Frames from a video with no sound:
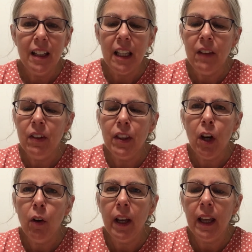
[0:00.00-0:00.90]
Even
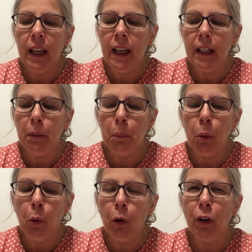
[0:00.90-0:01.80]
though Hannah
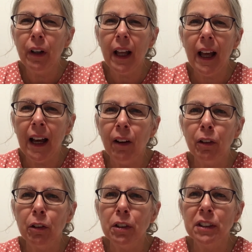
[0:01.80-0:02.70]
poured out
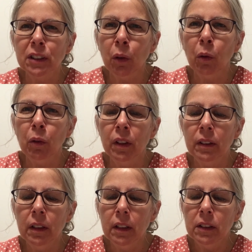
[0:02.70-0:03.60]
her soul
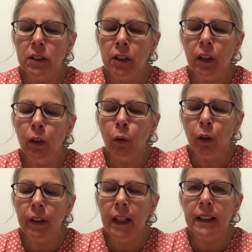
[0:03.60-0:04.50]
to the
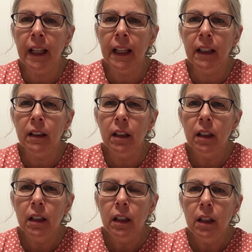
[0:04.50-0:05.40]
Lord that day,
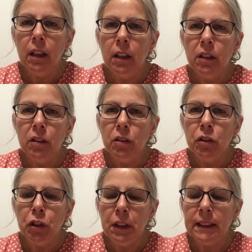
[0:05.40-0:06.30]

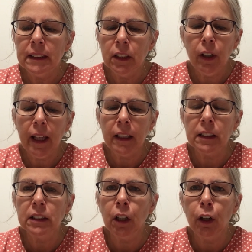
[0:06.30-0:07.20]
she still had a
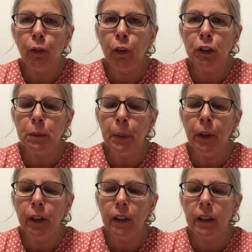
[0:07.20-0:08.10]
sorrowful
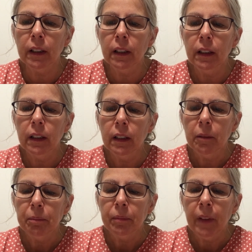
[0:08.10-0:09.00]
spirit.
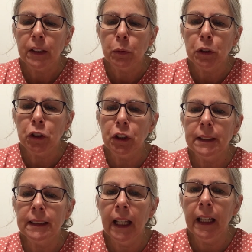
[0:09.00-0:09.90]
That's what she
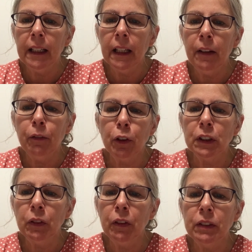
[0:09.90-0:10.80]
said in verse
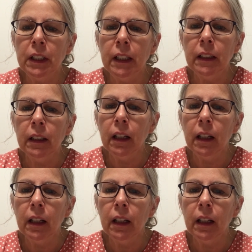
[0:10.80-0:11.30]
15.